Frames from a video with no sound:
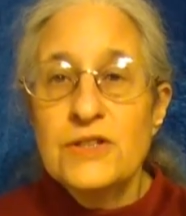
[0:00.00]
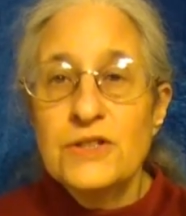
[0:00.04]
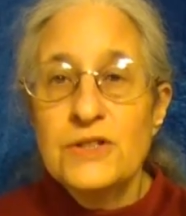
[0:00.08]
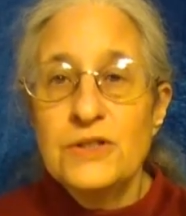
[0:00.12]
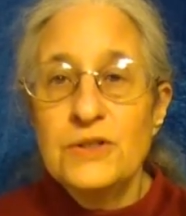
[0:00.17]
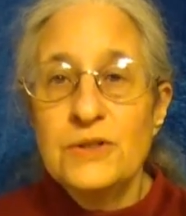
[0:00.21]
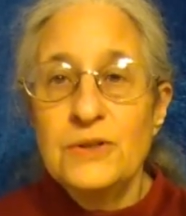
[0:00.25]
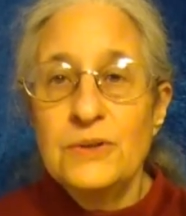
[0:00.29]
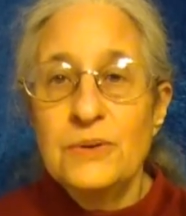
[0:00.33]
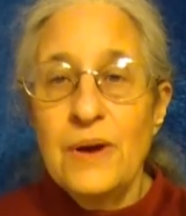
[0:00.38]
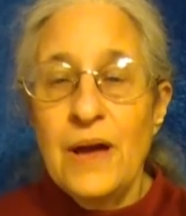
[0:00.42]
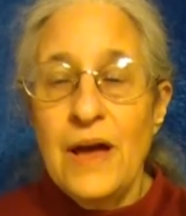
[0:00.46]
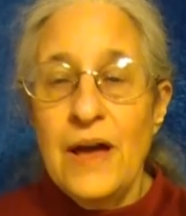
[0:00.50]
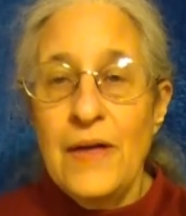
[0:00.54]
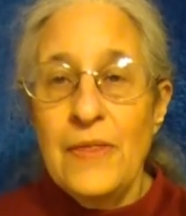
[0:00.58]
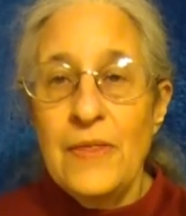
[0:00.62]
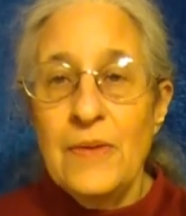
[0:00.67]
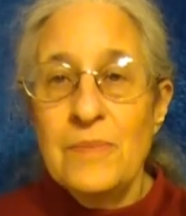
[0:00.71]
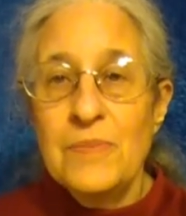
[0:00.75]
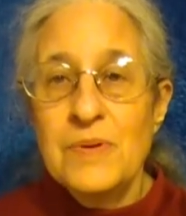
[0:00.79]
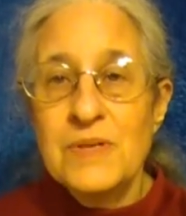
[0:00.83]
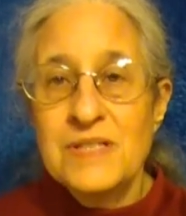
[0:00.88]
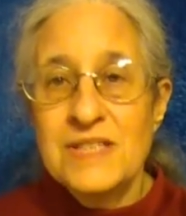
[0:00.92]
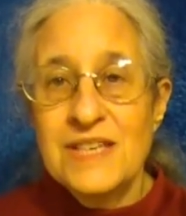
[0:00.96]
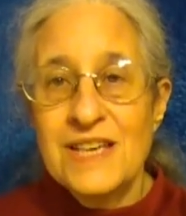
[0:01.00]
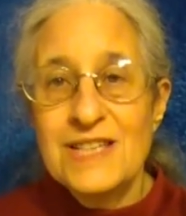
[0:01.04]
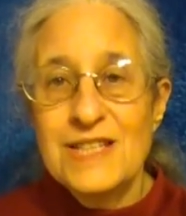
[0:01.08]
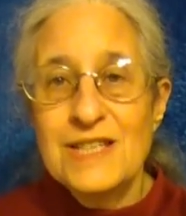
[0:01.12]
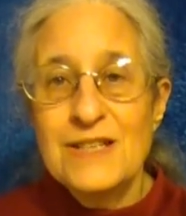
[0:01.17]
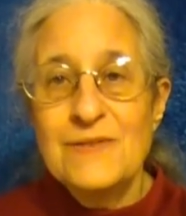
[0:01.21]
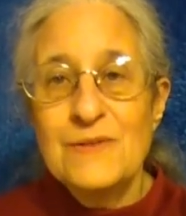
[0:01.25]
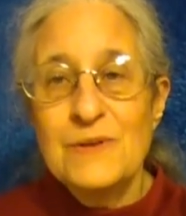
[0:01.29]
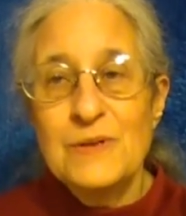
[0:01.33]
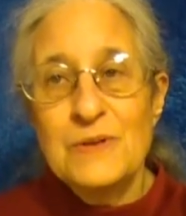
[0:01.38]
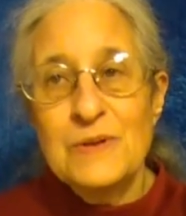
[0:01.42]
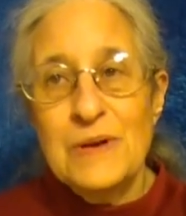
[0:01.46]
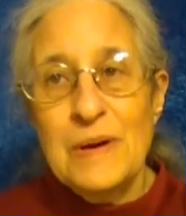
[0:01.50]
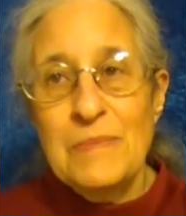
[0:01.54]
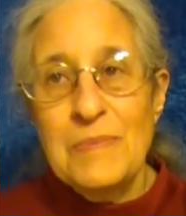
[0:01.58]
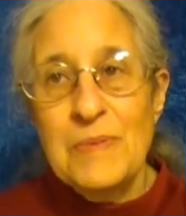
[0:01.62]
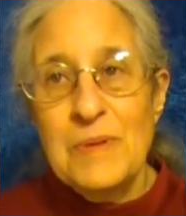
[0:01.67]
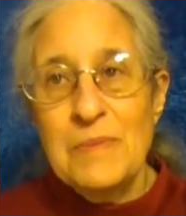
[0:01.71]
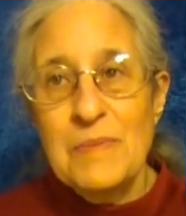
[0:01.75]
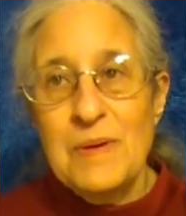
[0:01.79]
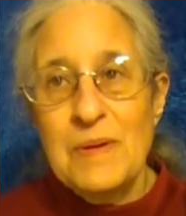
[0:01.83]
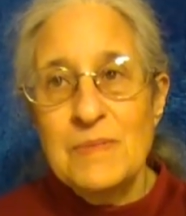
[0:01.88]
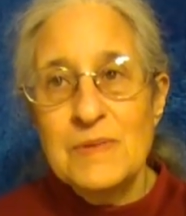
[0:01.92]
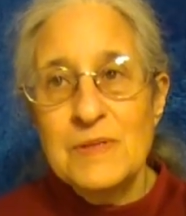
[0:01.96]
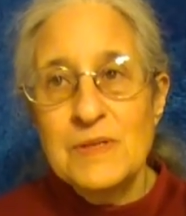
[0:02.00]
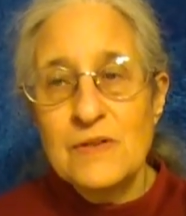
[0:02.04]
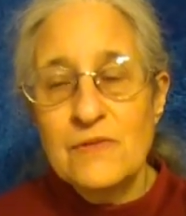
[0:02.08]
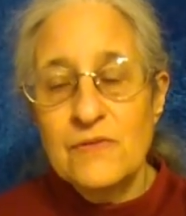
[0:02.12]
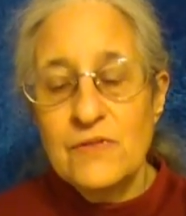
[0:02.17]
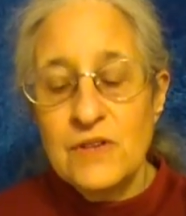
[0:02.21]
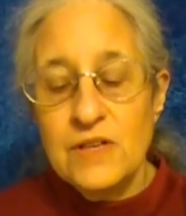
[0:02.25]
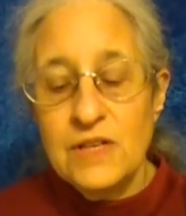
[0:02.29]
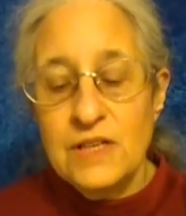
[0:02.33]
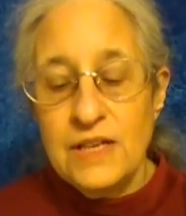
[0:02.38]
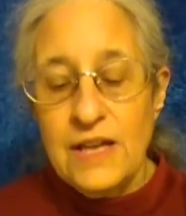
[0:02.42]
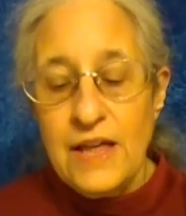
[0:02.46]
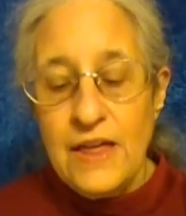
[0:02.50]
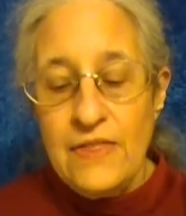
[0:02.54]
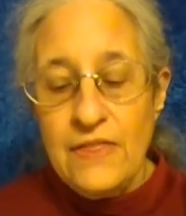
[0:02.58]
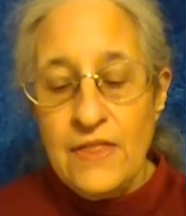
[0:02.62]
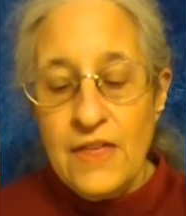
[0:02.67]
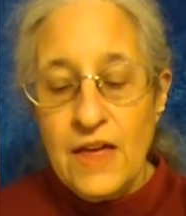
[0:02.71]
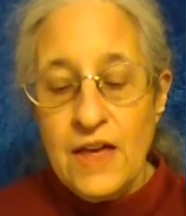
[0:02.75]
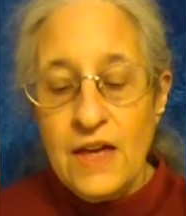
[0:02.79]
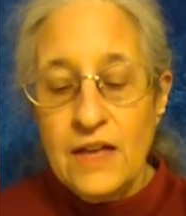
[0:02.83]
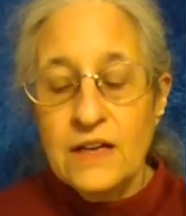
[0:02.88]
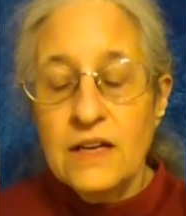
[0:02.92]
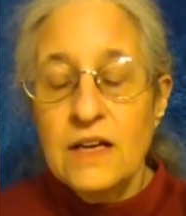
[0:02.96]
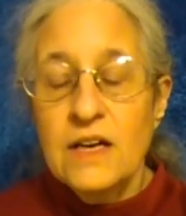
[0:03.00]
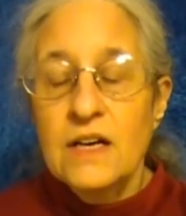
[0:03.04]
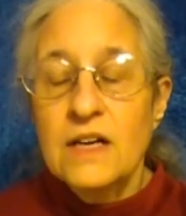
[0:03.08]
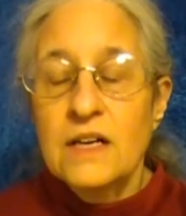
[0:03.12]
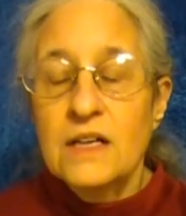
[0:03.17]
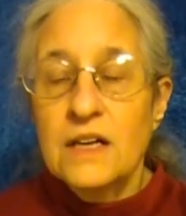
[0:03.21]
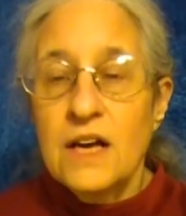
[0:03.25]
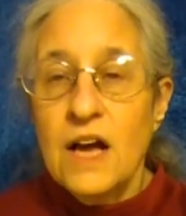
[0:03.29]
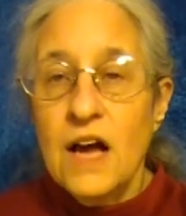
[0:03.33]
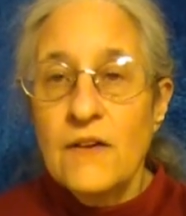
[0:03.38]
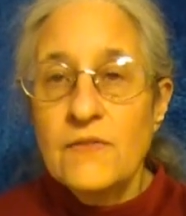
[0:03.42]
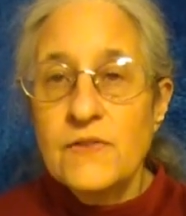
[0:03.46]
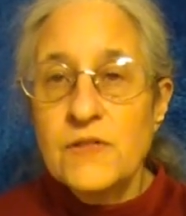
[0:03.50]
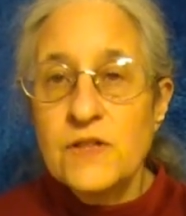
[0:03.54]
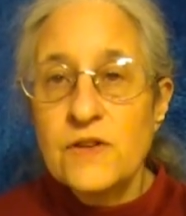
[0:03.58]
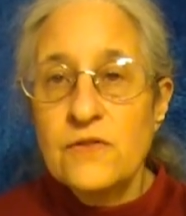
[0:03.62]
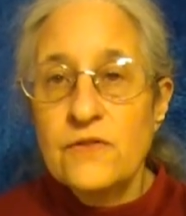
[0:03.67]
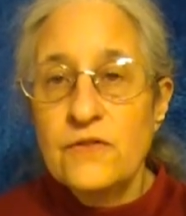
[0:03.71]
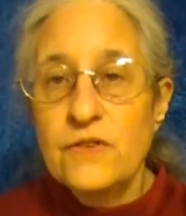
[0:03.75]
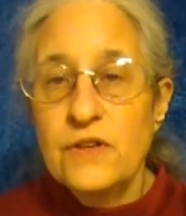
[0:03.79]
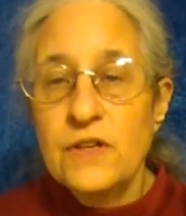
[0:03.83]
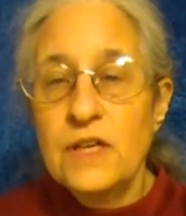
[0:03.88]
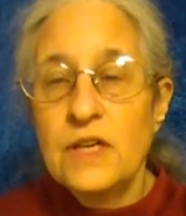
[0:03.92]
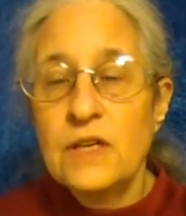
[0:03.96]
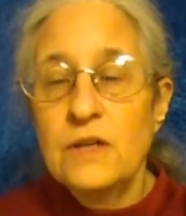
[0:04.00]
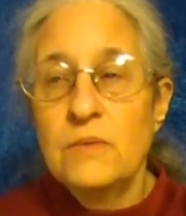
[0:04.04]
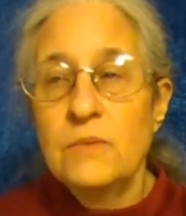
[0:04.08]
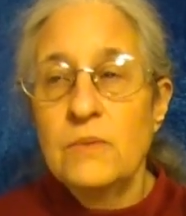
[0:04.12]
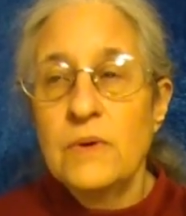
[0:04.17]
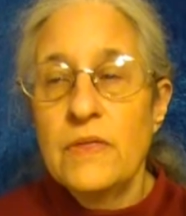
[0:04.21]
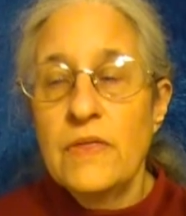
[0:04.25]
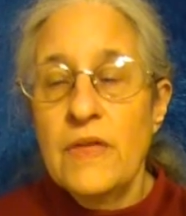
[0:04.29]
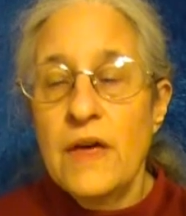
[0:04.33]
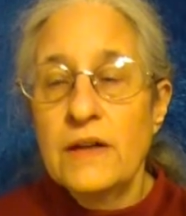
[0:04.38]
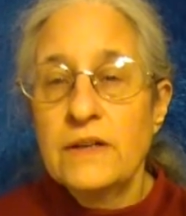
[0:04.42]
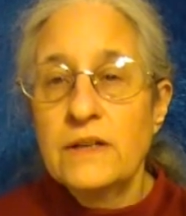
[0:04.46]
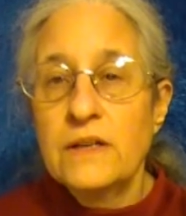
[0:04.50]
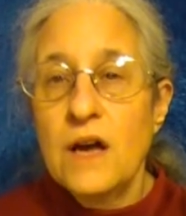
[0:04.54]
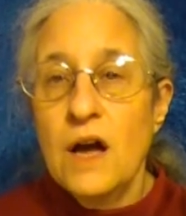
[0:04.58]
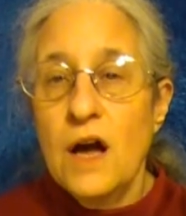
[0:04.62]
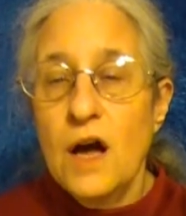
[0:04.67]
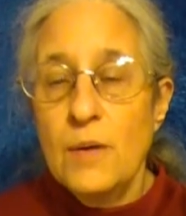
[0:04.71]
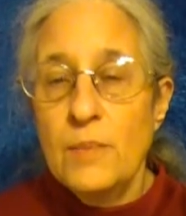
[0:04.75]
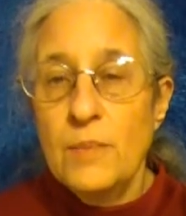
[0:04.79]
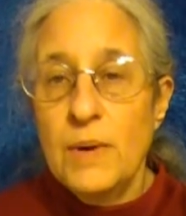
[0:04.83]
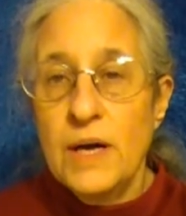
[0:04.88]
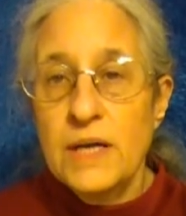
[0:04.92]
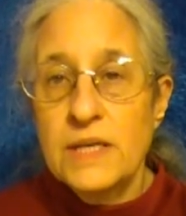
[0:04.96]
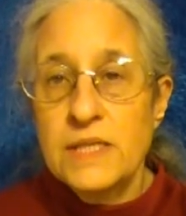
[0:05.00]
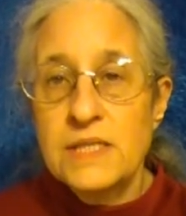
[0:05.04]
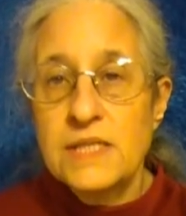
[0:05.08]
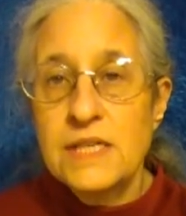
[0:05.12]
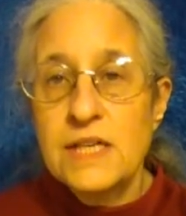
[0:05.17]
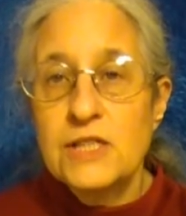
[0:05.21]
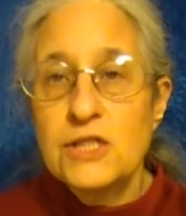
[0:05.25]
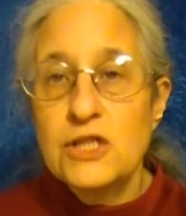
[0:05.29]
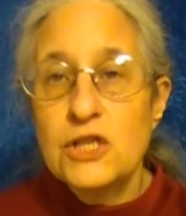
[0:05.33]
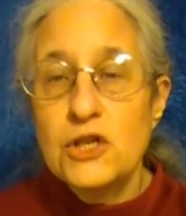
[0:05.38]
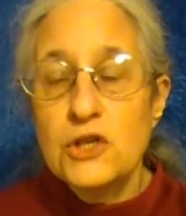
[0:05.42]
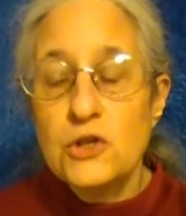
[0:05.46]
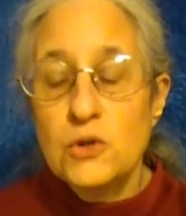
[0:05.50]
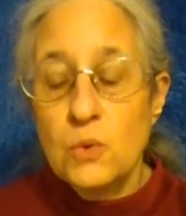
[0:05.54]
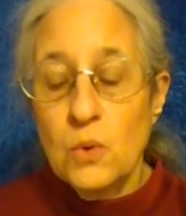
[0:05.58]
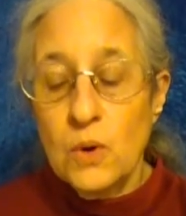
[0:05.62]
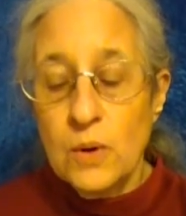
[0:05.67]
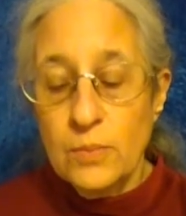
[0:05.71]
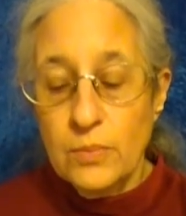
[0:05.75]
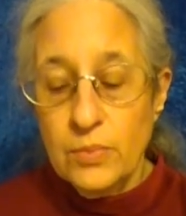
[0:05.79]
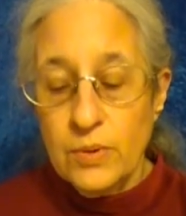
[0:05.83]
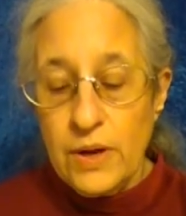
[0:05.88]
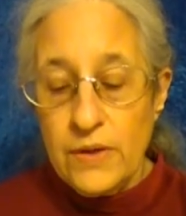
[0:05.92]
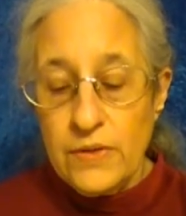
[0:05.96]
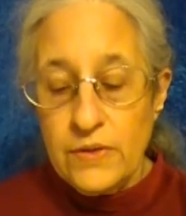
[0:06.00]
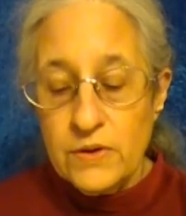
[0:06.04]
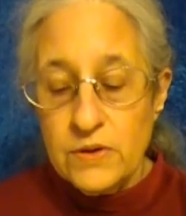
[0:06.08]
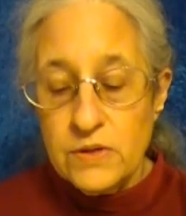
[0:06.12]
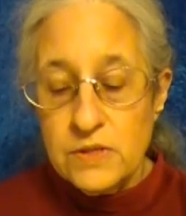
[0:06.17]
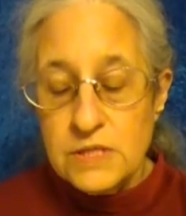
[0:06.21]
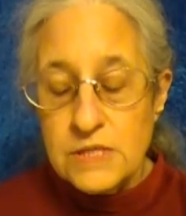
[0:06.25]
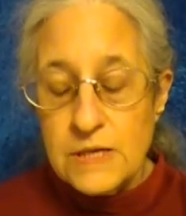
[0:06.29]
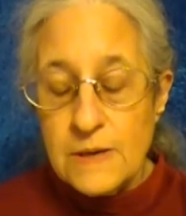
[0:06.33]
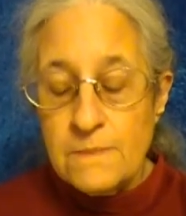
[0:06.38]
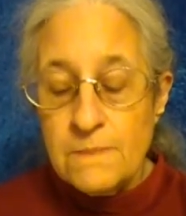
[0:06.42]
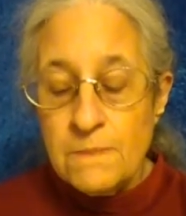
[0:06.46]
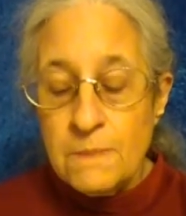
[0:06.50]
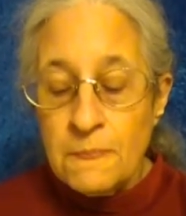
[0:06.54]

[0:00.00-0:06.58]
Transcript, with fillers: To add the possessive, you drop the mem suffix, and that kaf suffix with that kamatz, that's your brothers.